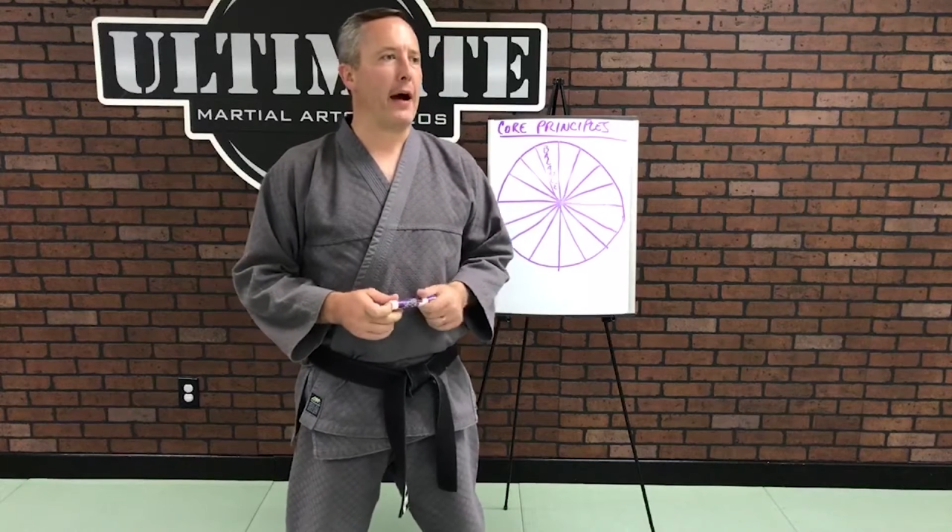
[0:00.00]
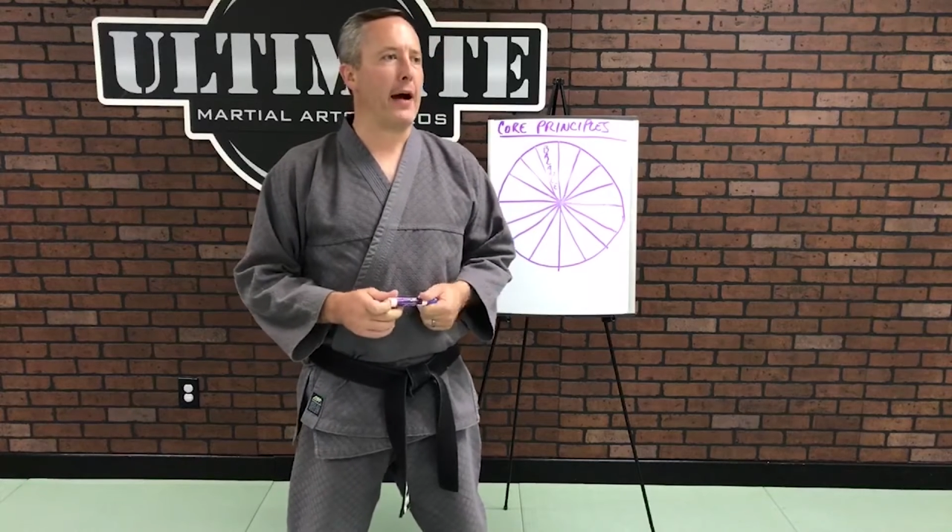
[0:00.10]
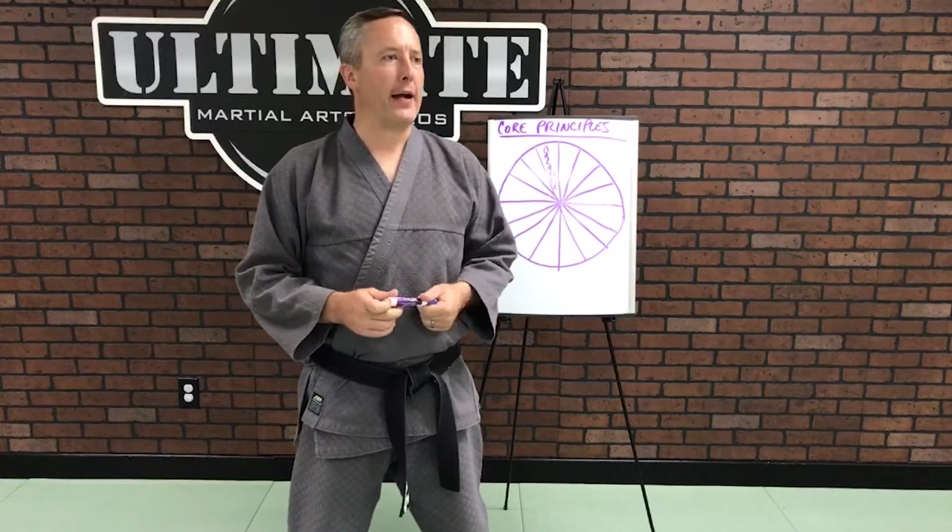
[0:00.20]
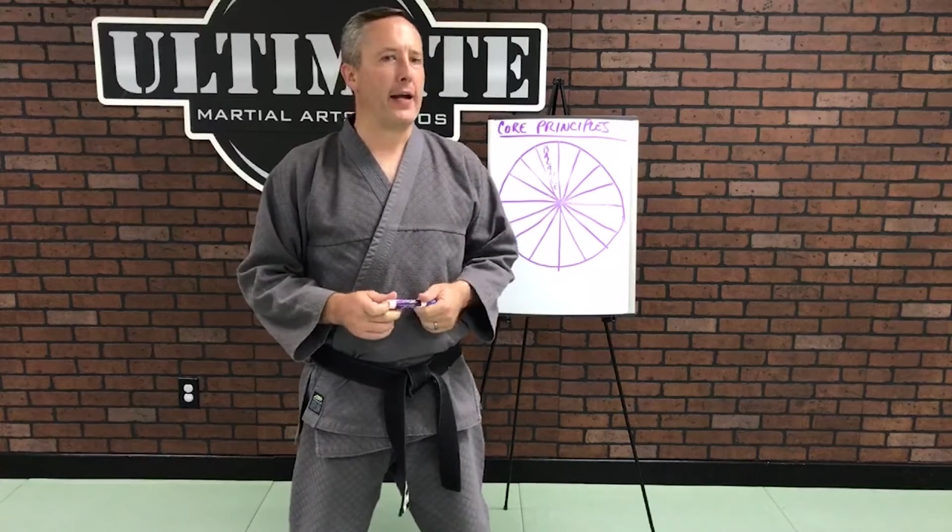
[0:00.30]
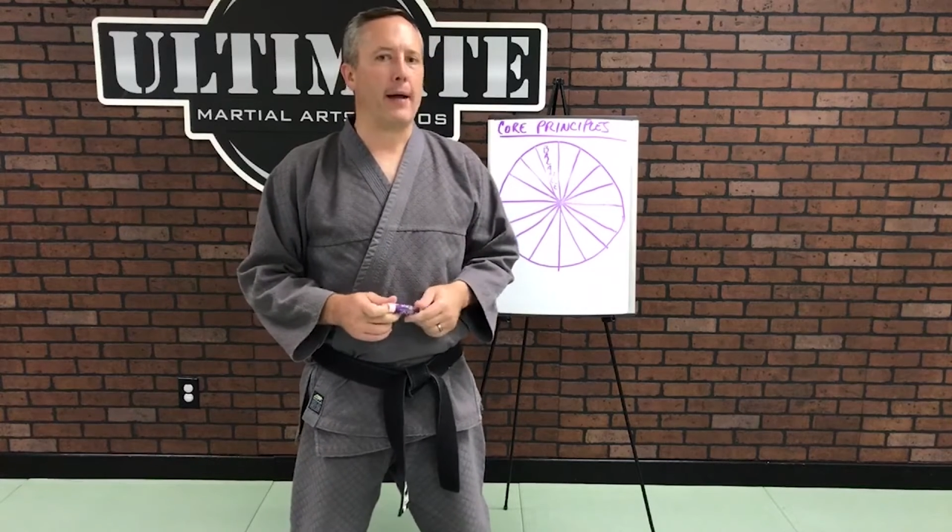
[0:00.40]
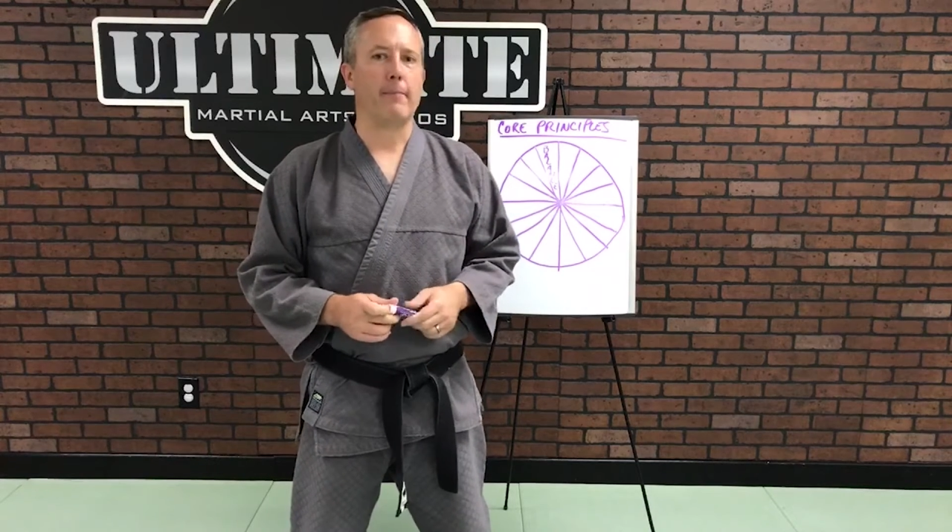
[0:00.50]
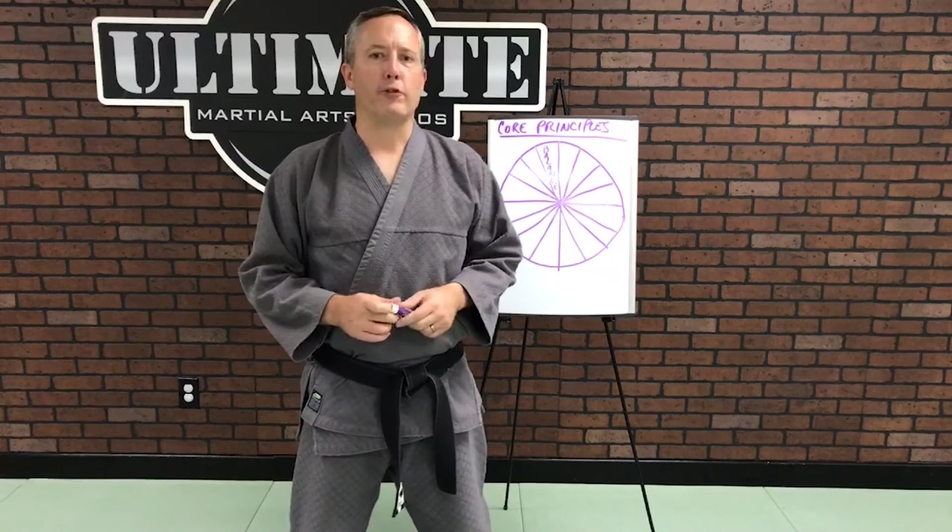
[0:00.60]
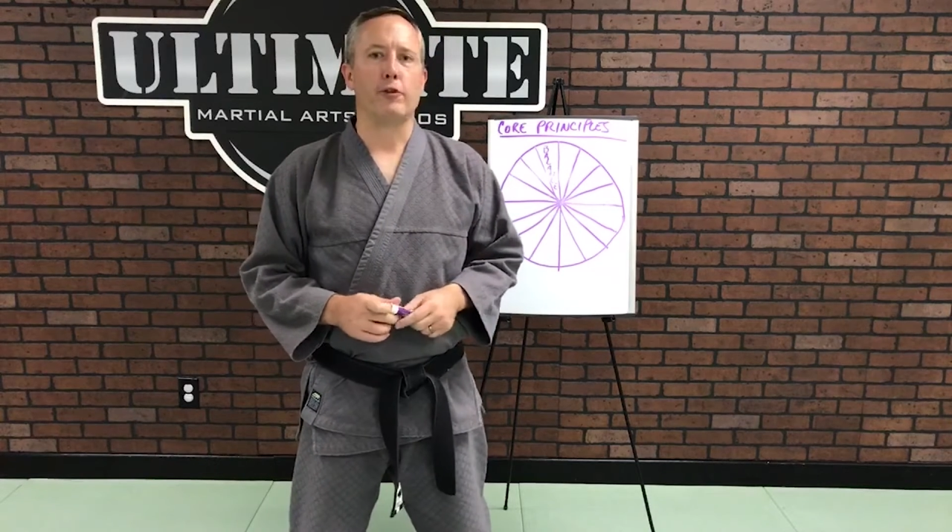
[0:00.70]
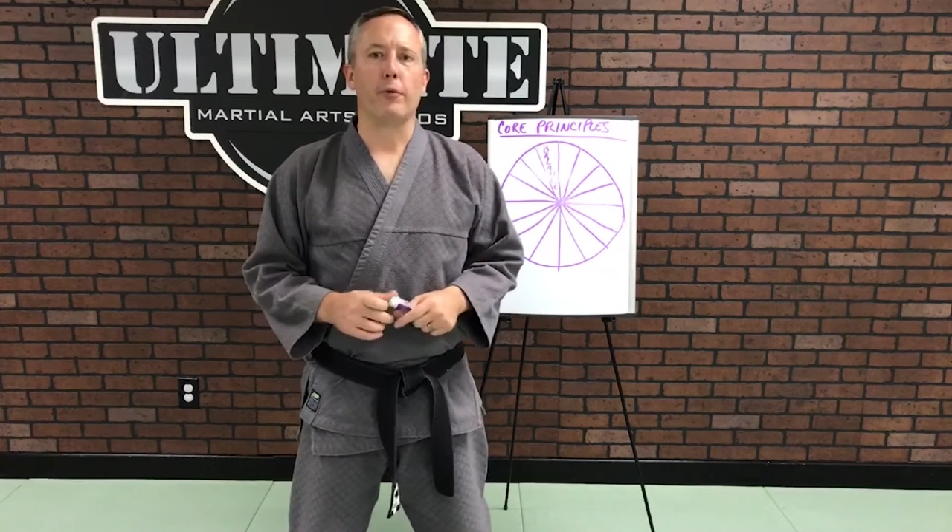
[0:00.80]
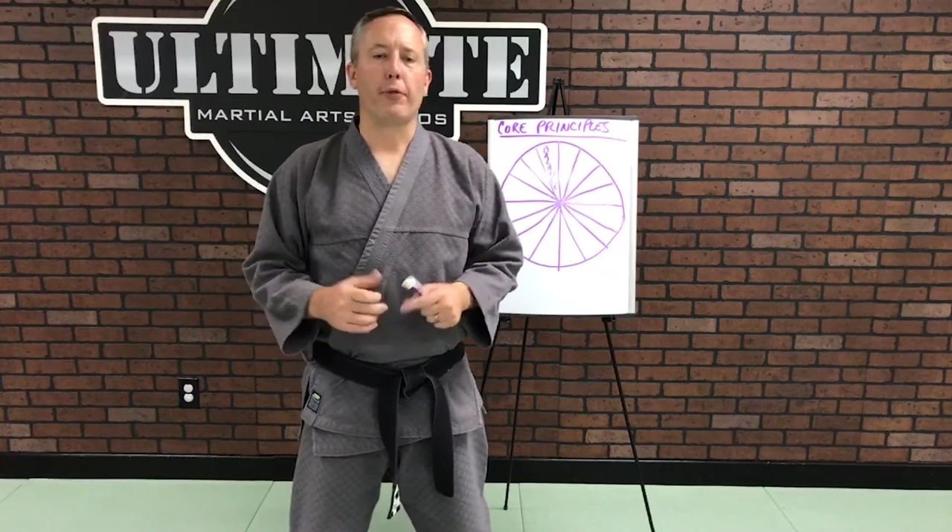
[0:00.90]
I am
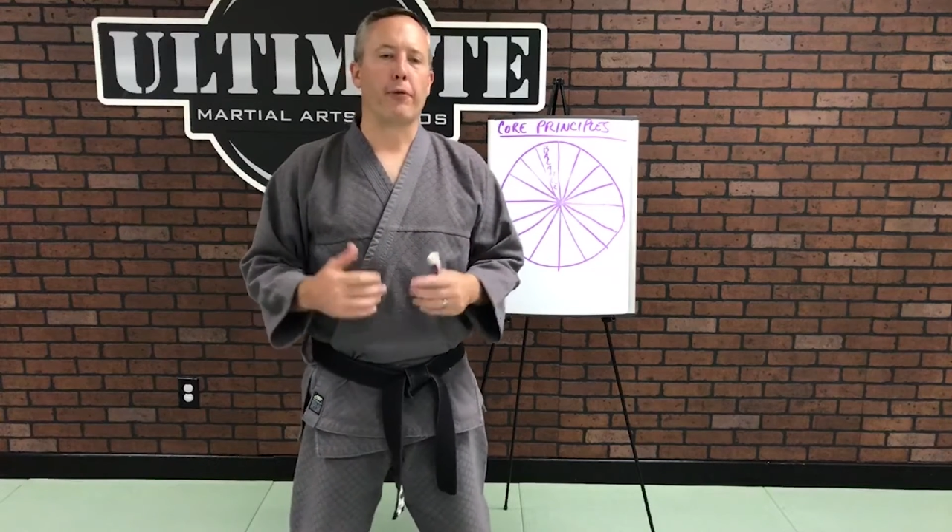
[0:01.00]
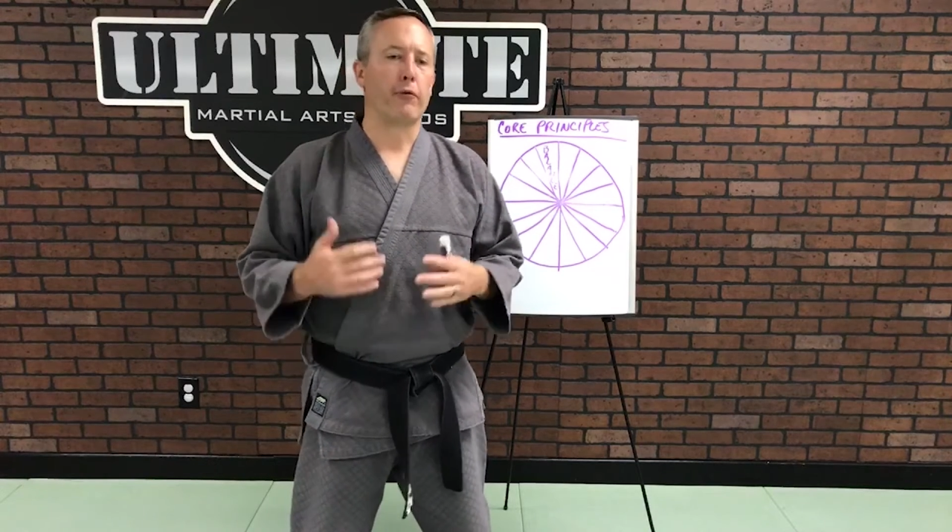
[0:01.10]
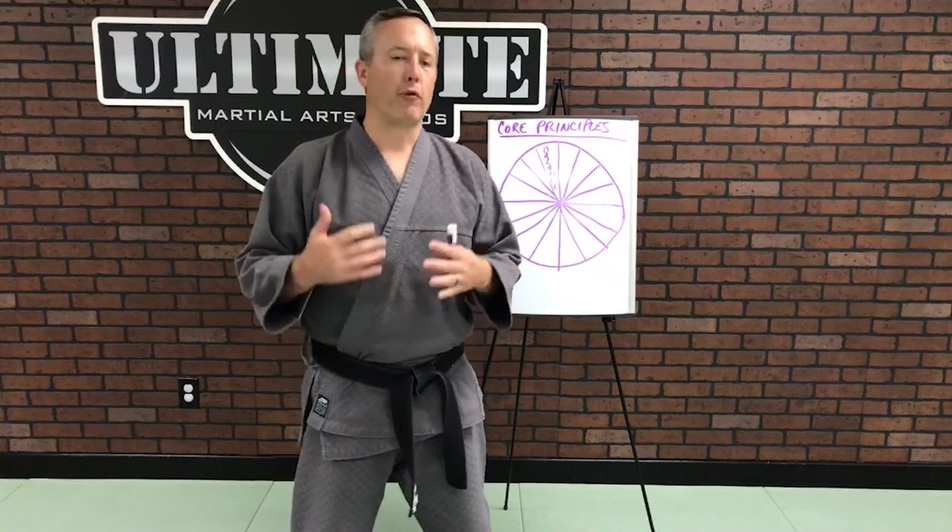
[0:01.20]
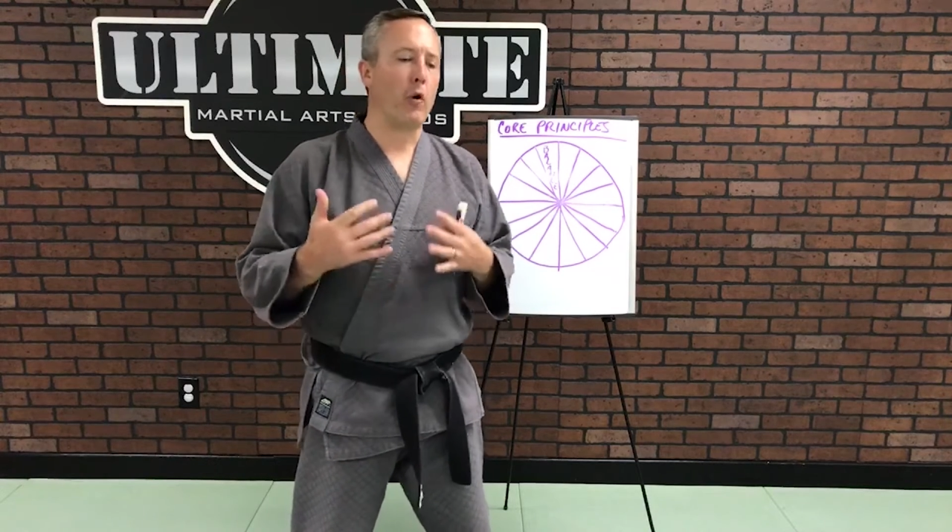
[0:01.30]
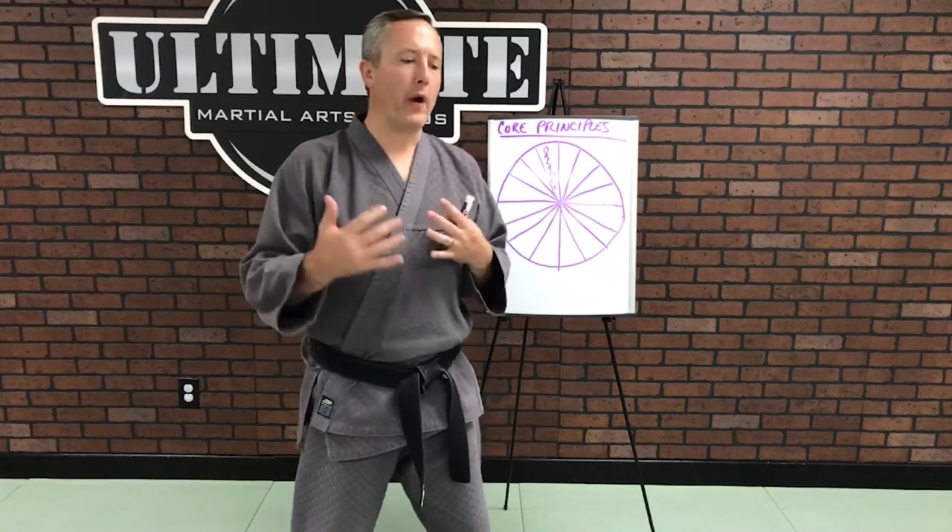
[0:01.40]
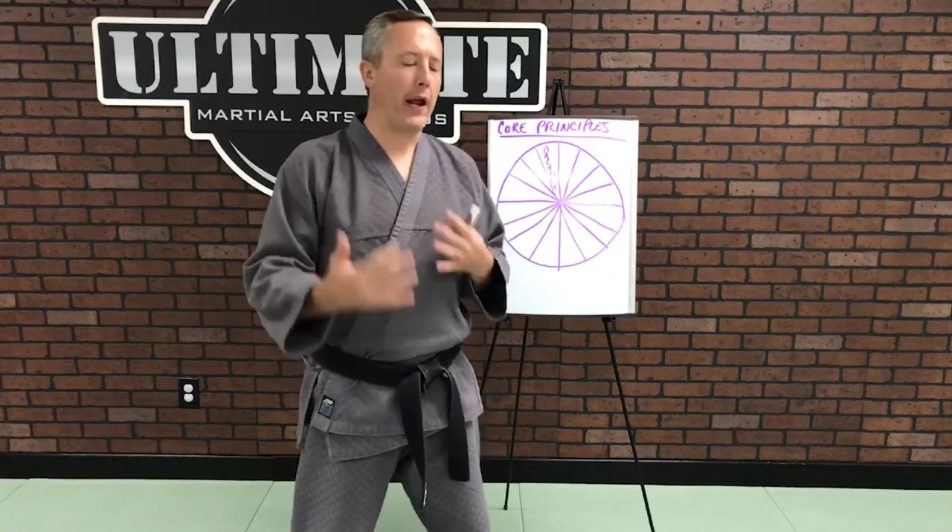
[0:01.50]
to throw